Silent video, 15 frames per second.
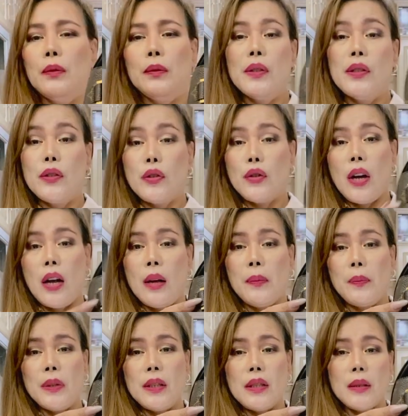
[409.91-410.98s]

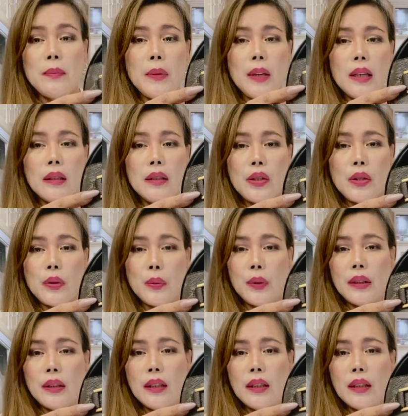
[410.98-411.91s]
strap is embellished with